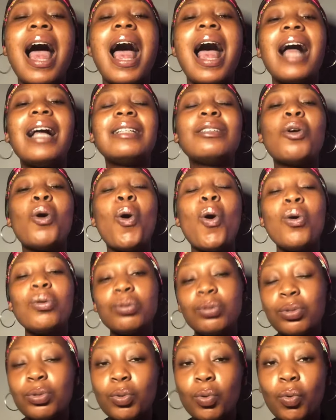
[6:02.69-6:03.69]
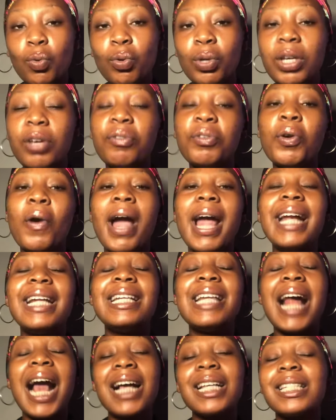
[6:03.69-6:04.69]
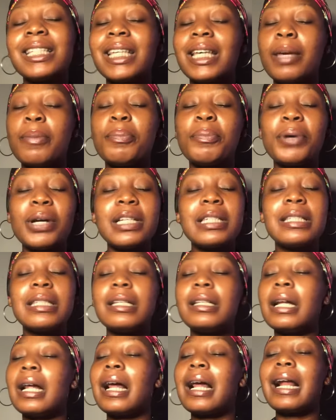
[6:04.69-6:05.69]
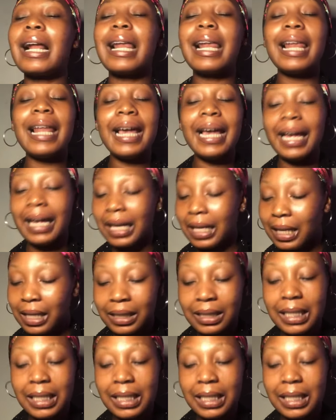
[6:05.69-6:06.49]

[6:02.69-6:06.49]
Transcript: And also, if you are a dark skin person, clear,